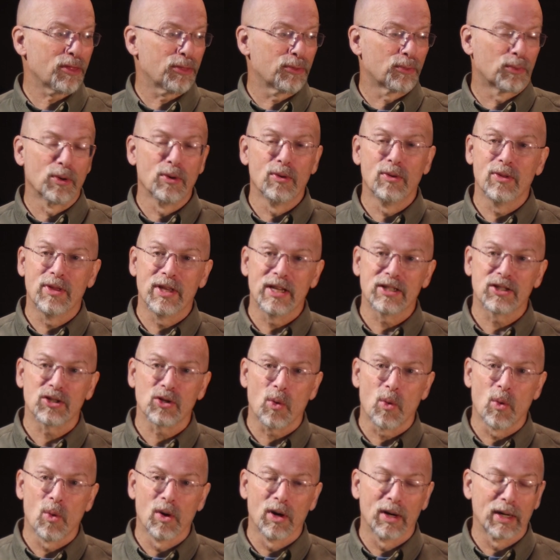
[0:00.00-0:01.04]
through this
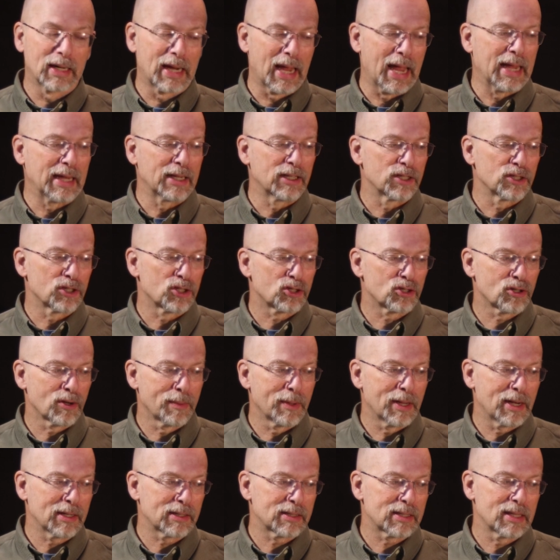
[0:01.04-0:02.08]
OR gate,
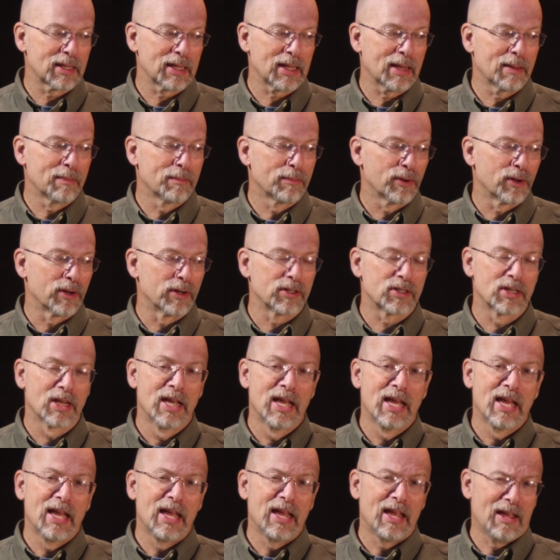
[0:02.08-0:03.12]
distribute it to the inputs,
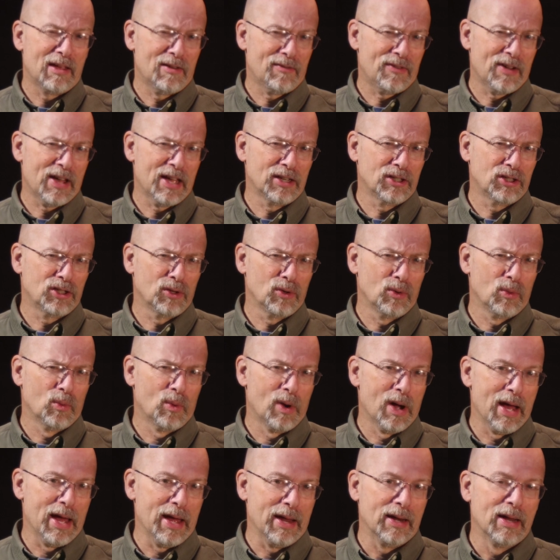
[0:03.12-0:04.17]
if I do
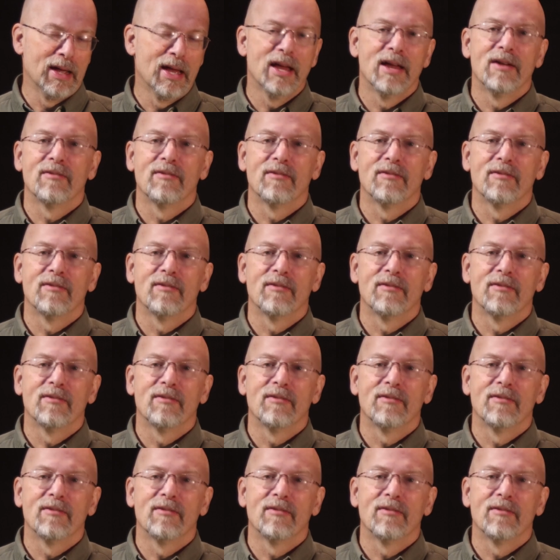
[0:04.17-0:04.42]
what?